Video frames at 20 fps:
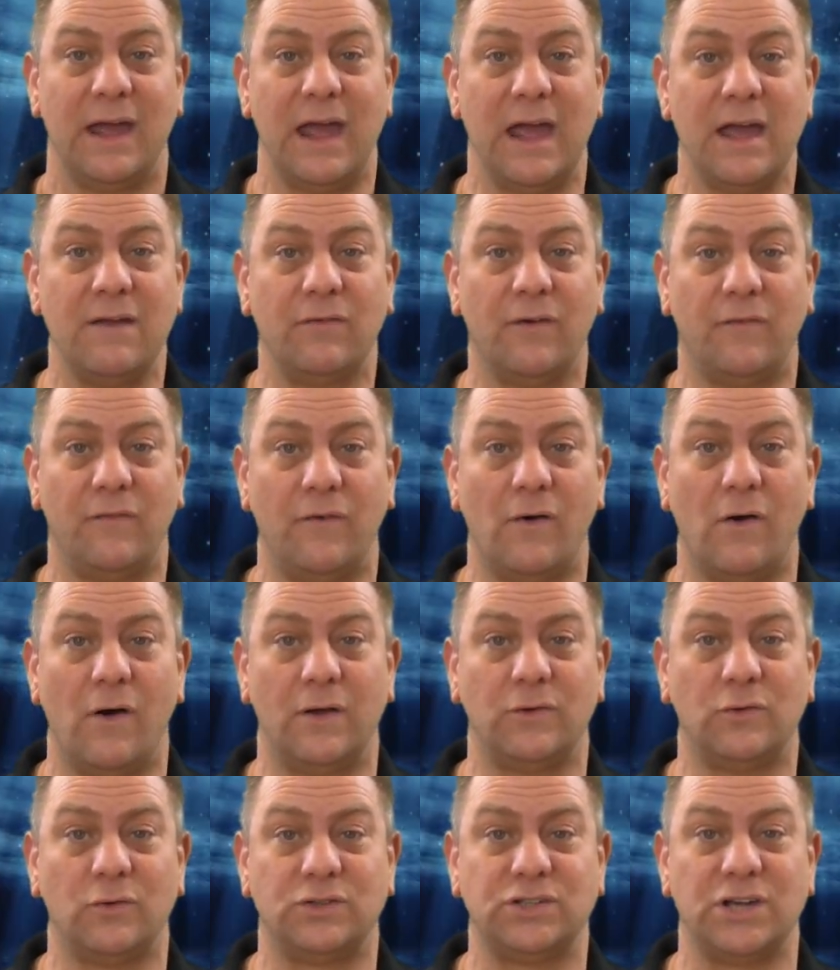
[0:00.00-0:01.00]
ever
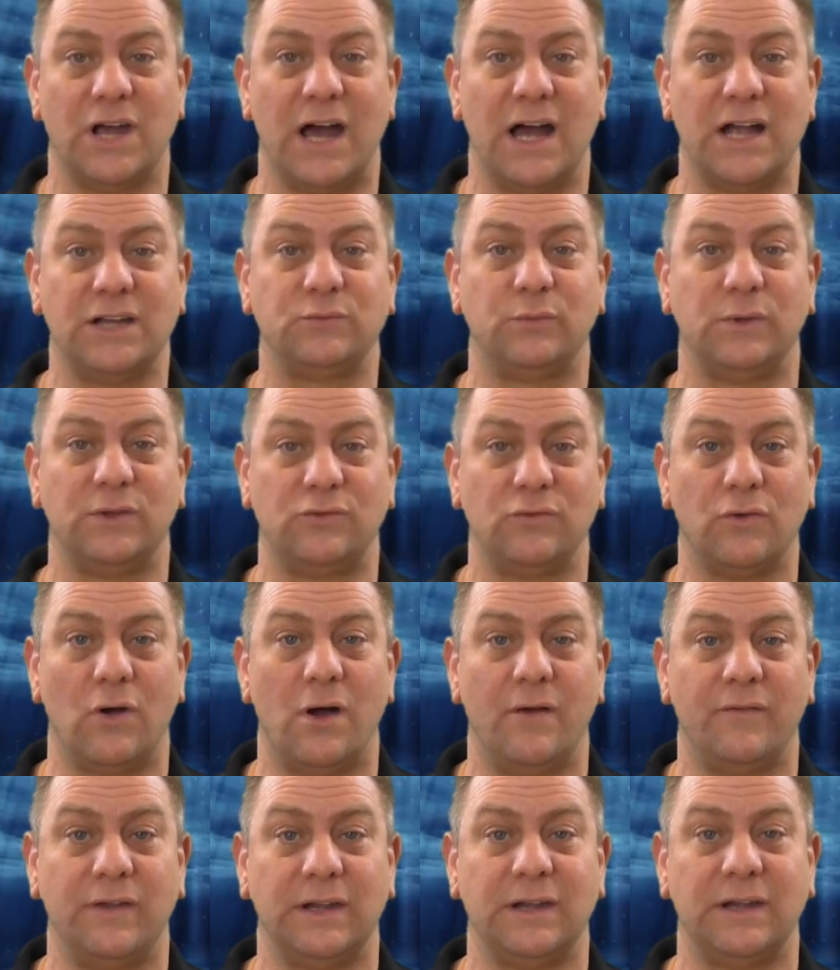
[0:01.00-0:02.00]
fined or charged with
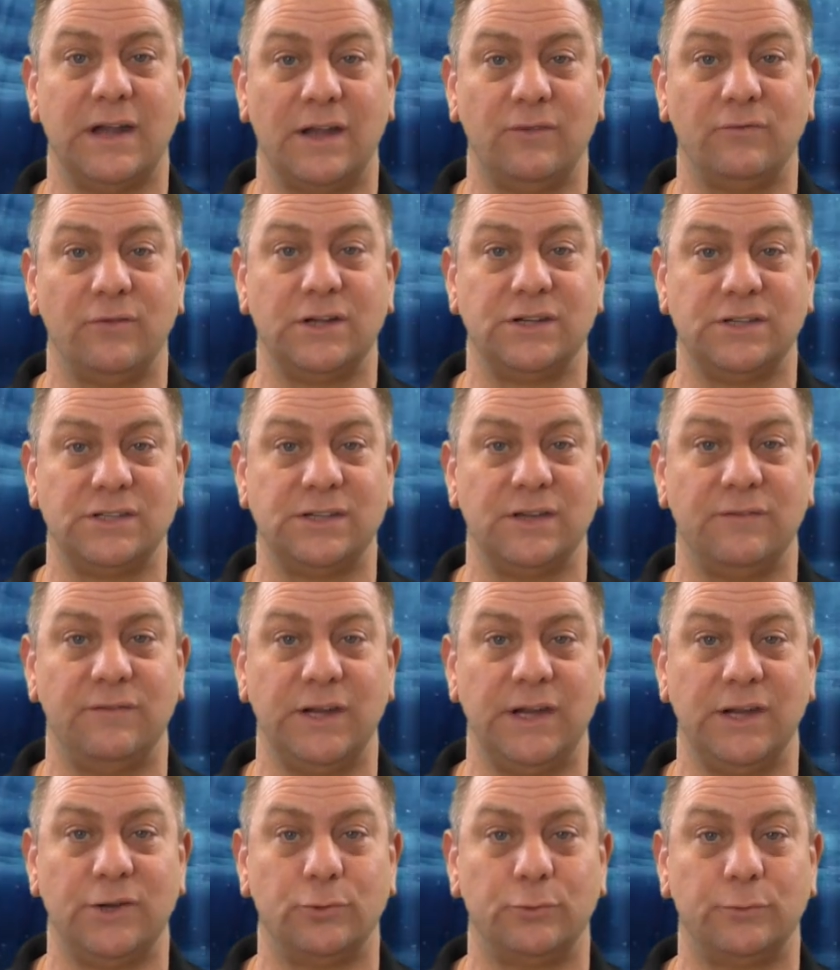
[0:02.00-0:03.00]
driving an unregistered
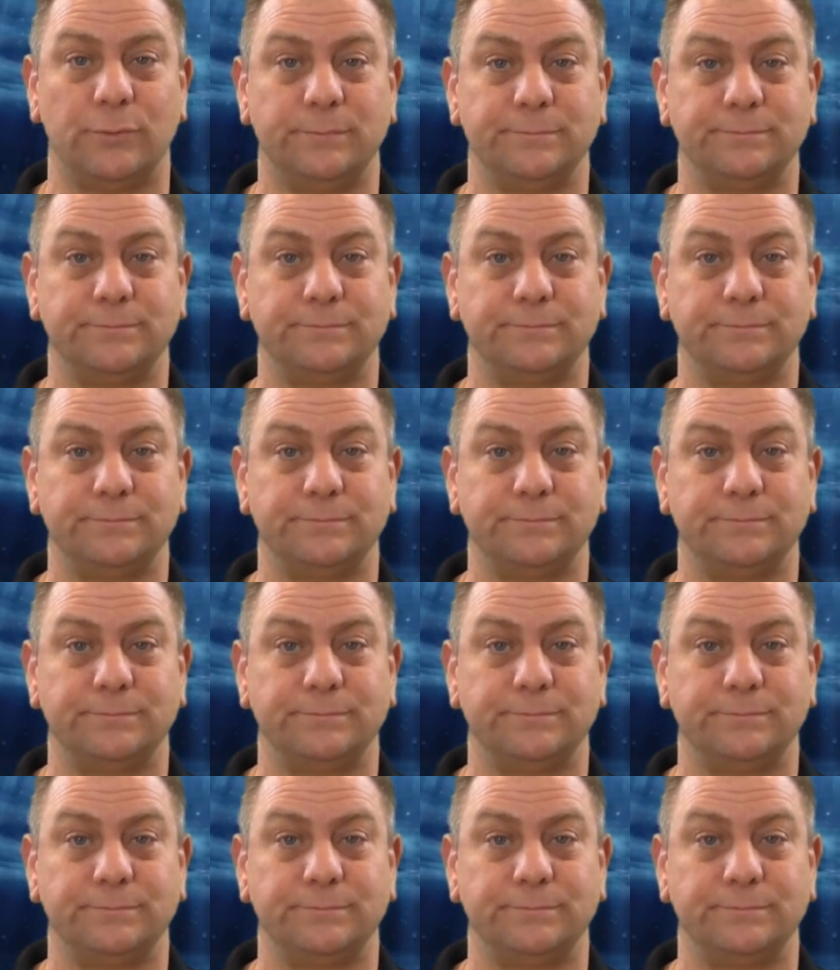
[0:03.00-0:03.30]
vehicle.